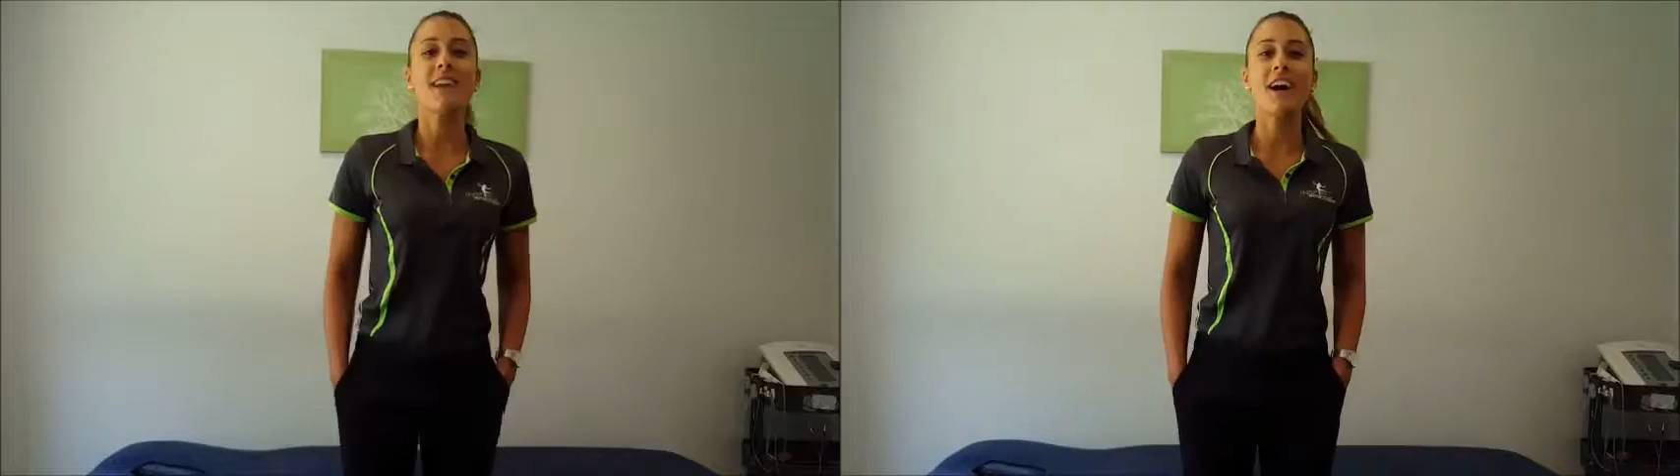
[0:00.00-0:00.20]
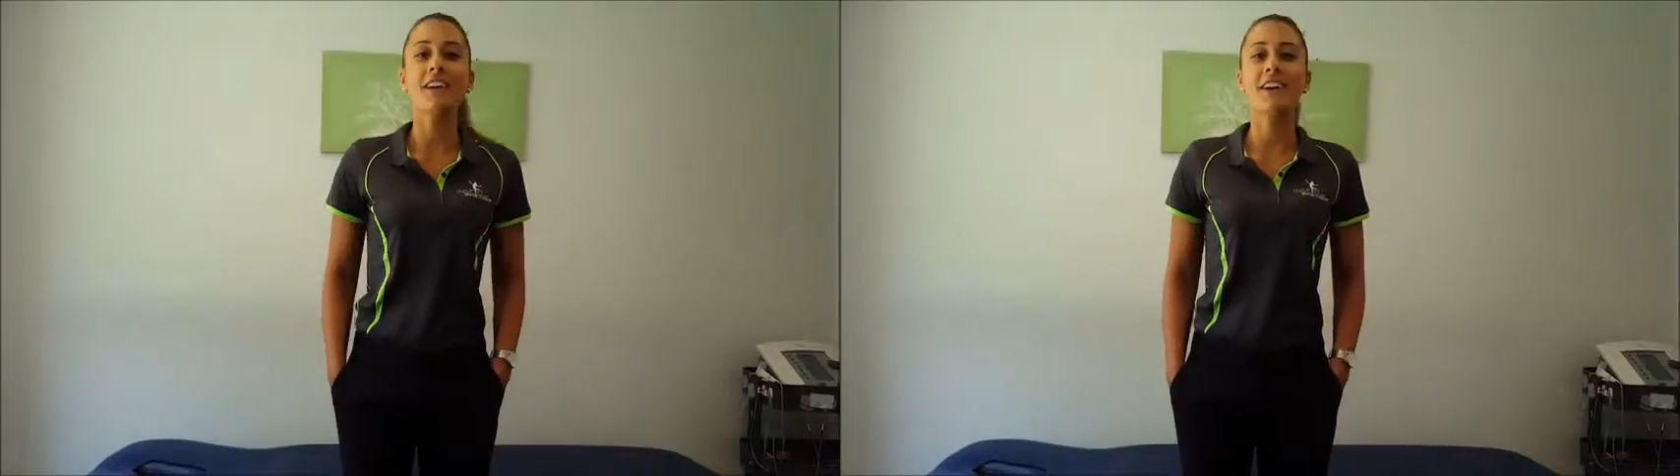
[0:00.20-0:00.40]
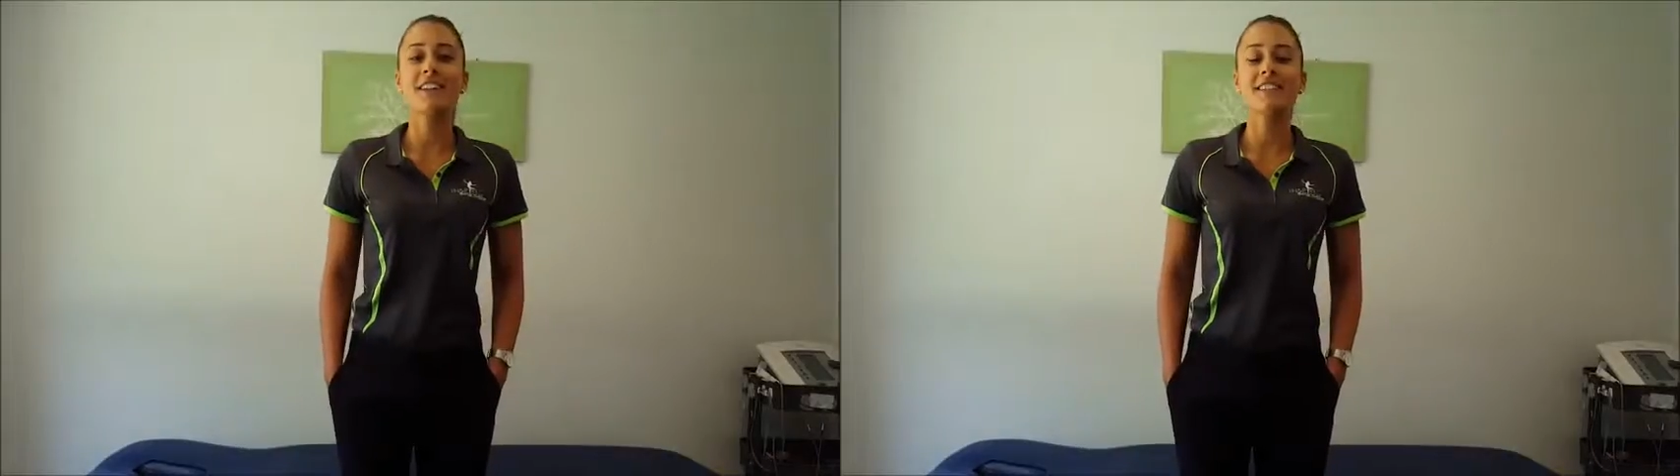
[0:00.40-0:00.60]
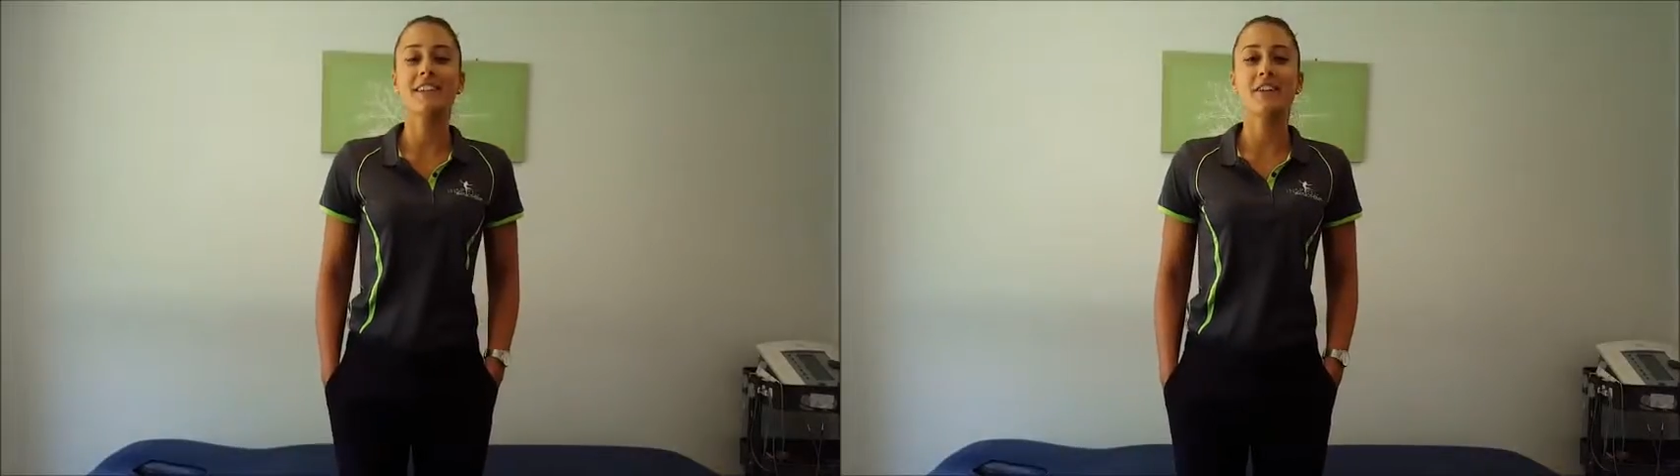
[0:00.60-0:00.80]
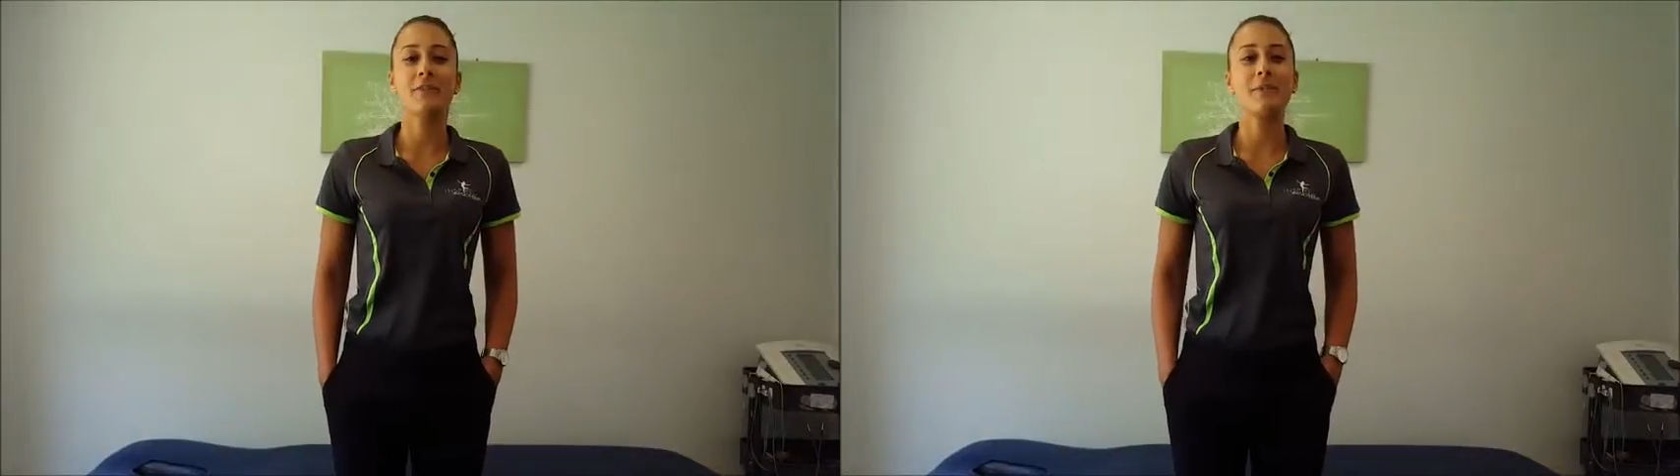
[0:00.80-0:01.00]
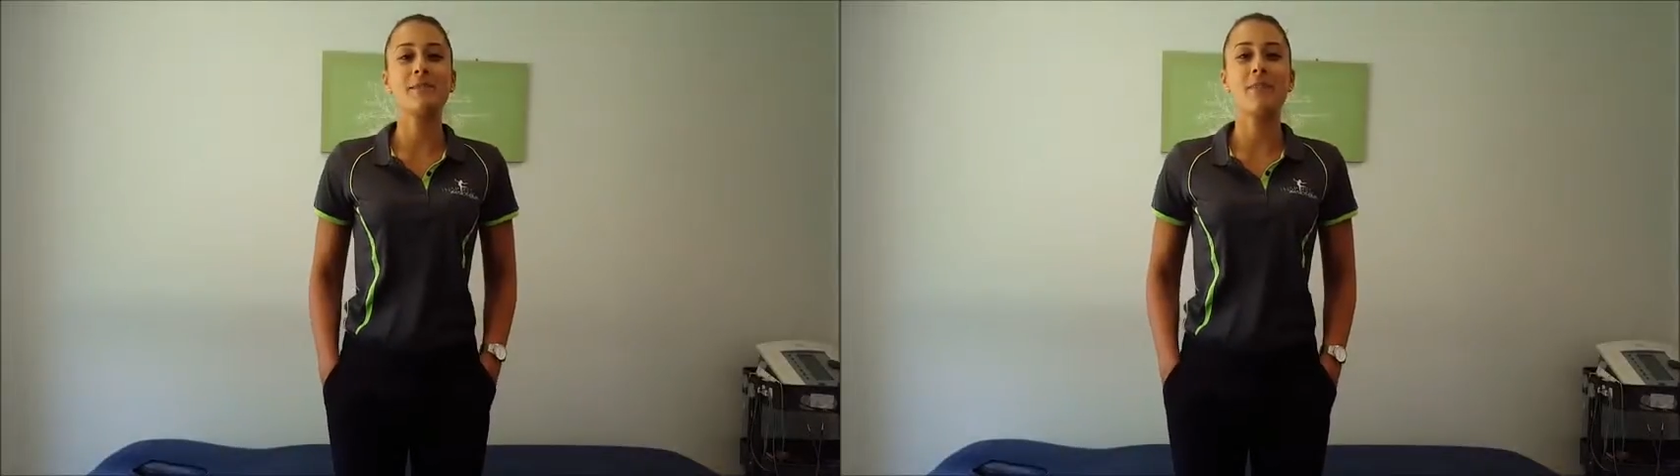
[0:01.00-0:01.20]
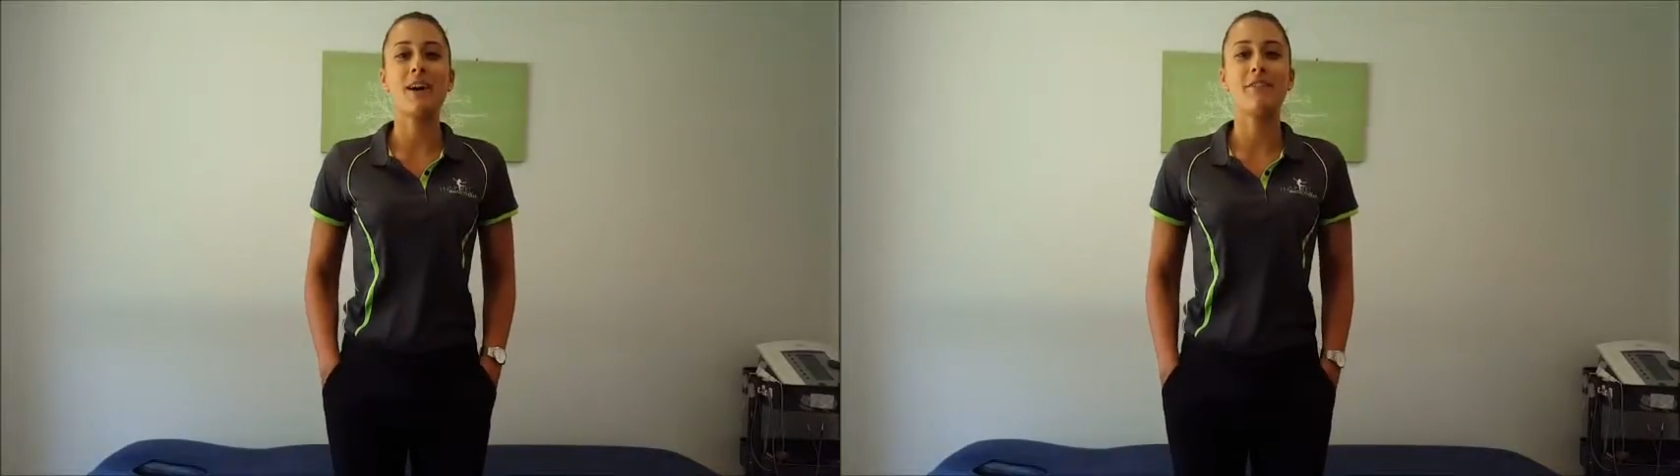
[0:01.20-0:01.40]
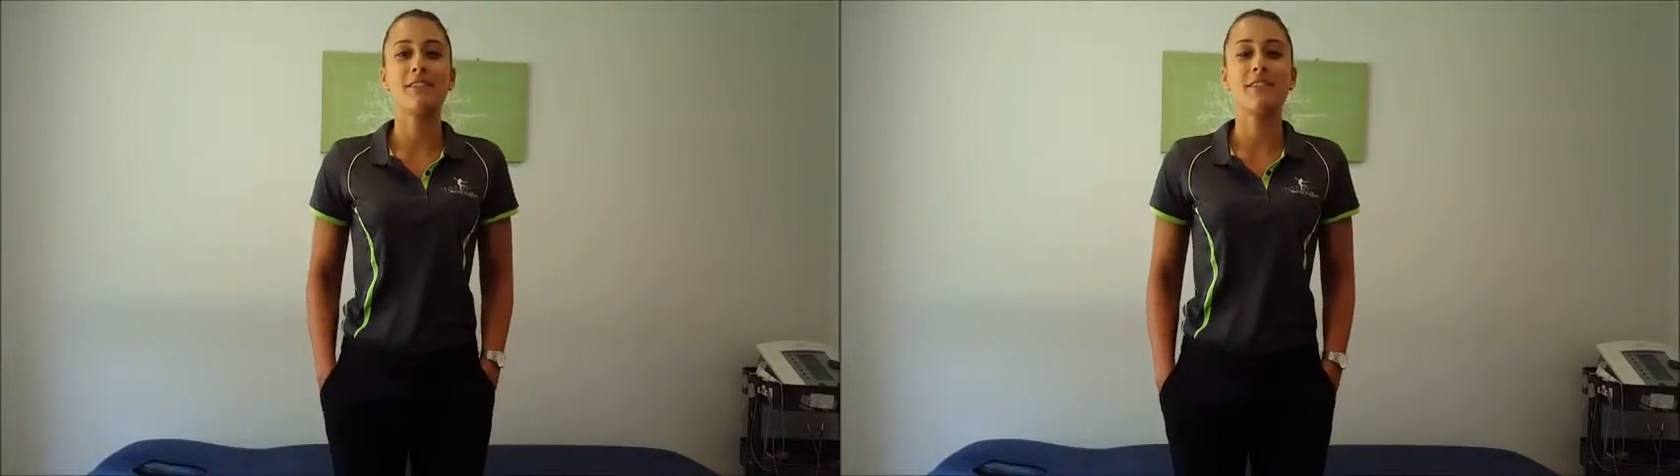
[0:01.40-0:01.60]
Hi guys, Sarah from
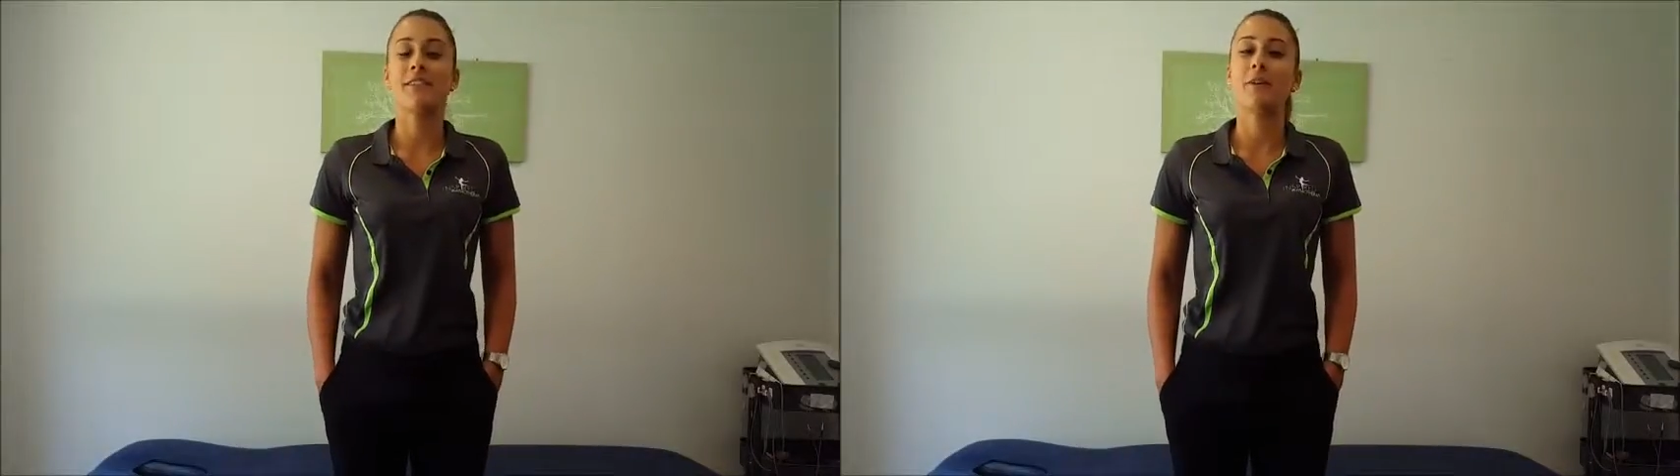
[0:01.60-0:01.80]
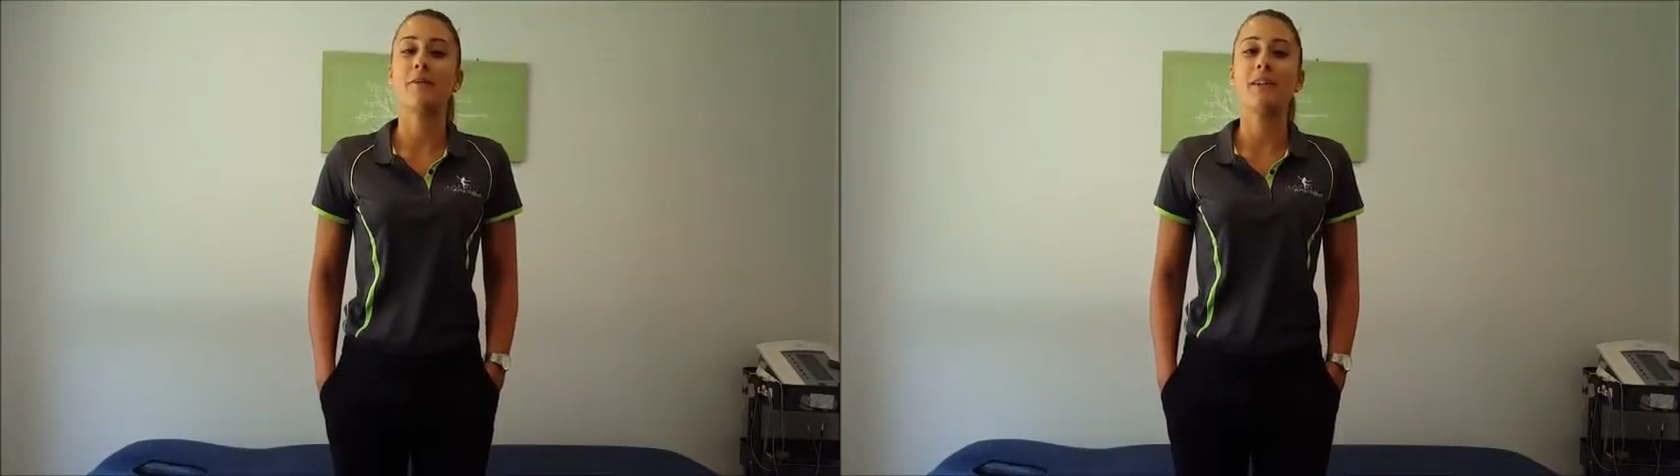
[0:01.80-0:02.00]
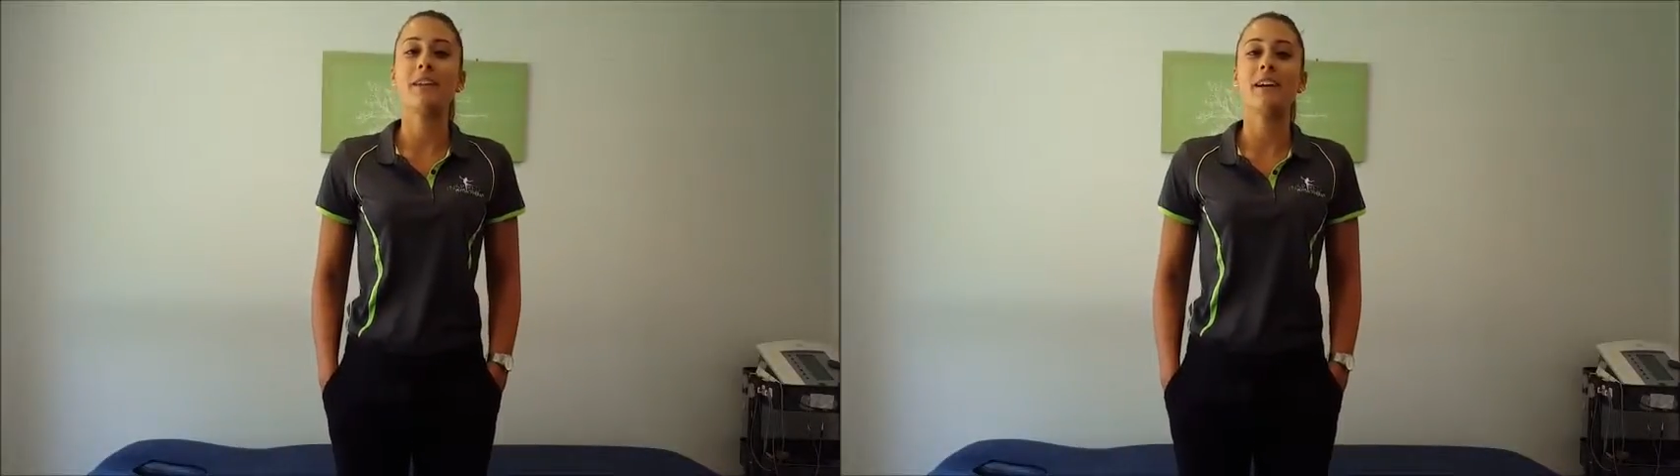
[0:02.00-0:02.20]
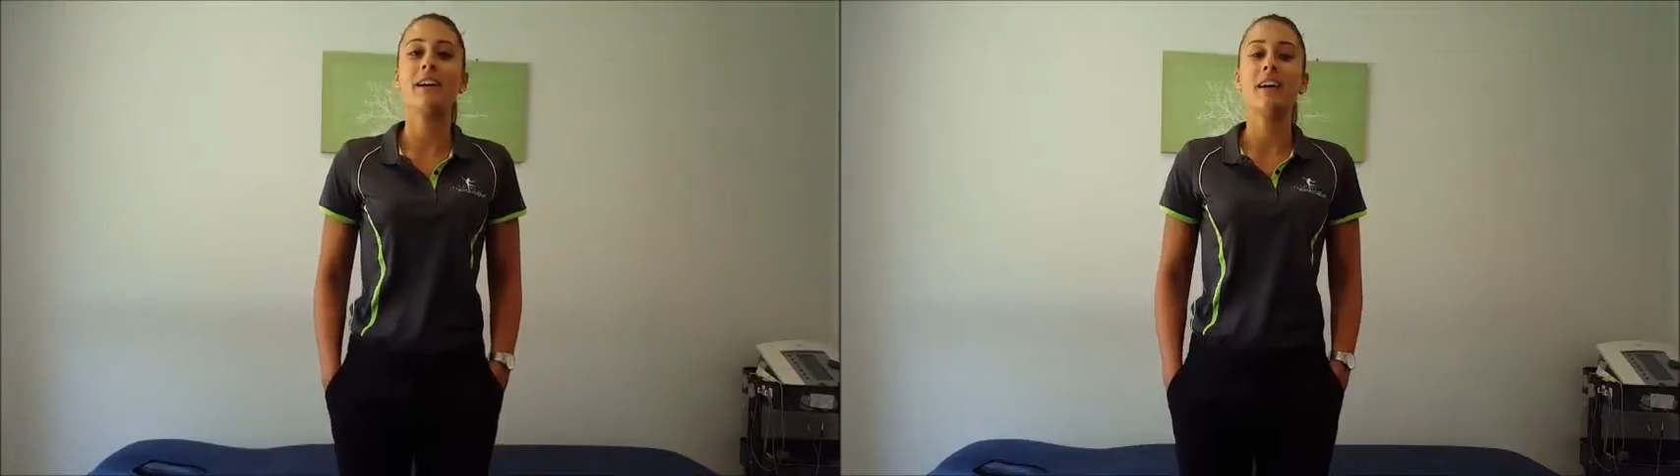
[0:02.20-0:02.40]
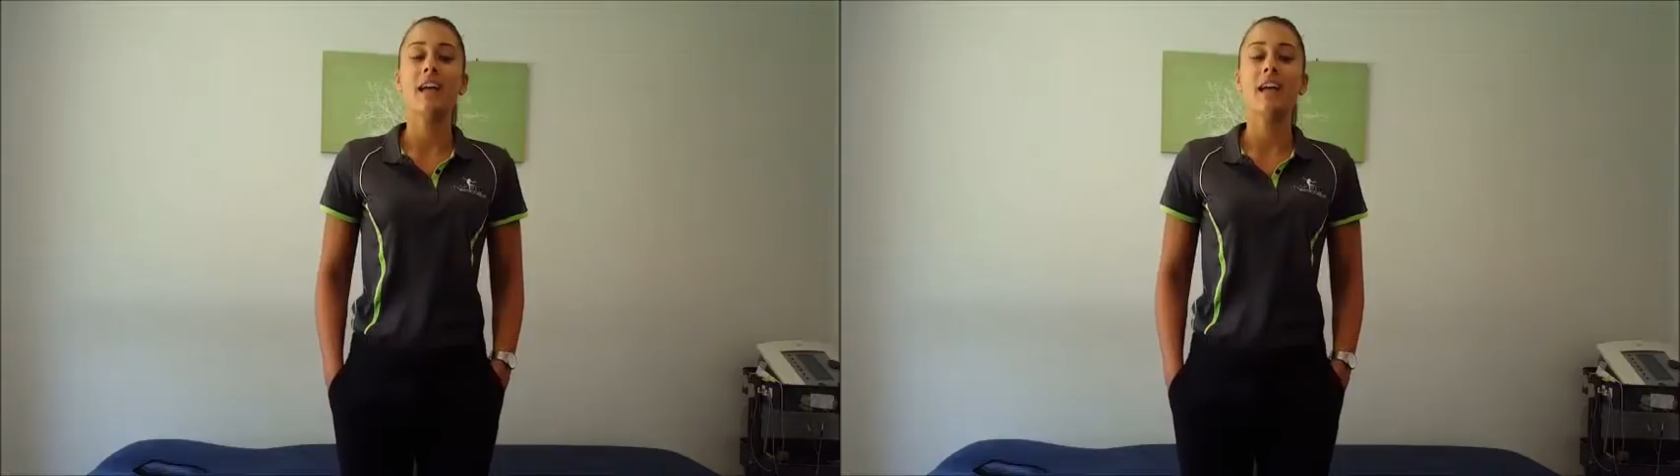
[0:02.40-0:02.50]
Inspired Physiotherapy here.